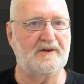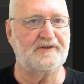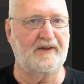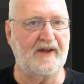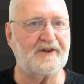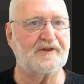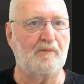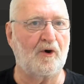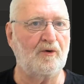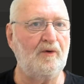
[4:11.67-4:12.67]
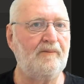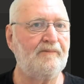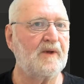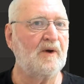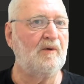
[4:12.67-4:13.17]
So that's the model,
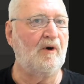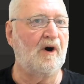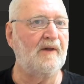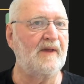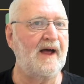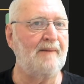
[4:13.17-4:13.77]
right?